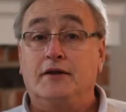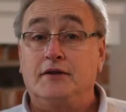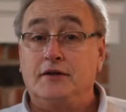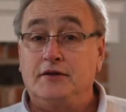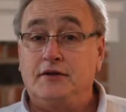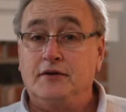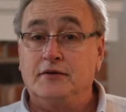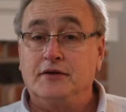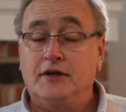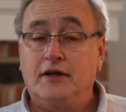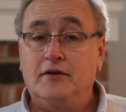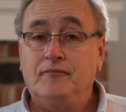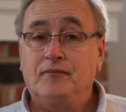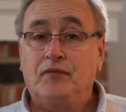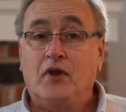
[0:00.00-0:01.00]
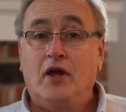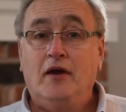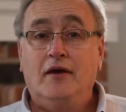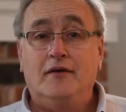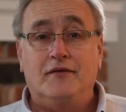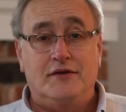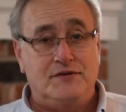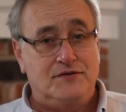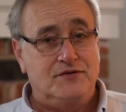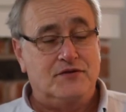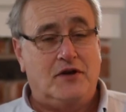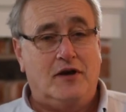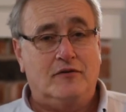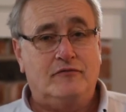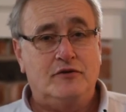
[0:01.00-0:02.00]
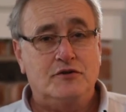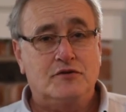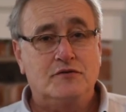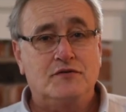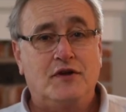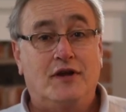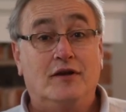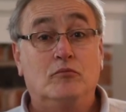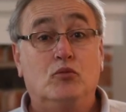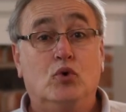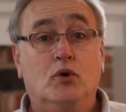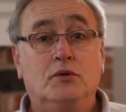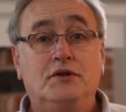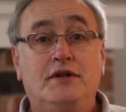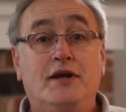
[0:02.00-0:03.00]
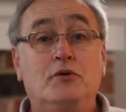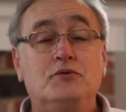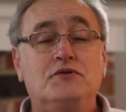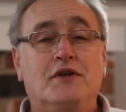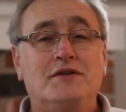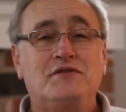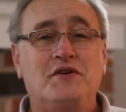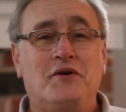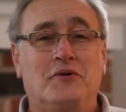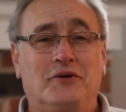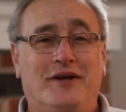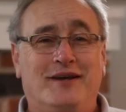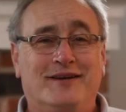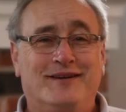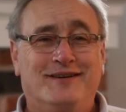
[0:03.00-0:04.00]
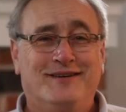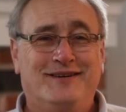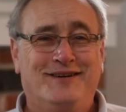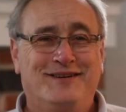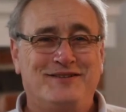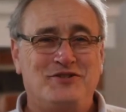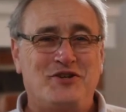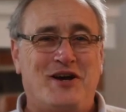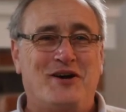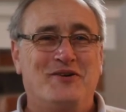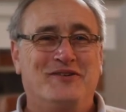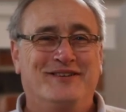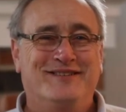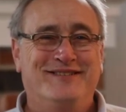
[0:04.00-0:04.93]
And until then, this is Scott Fisher saying buon degustazione. Ciao.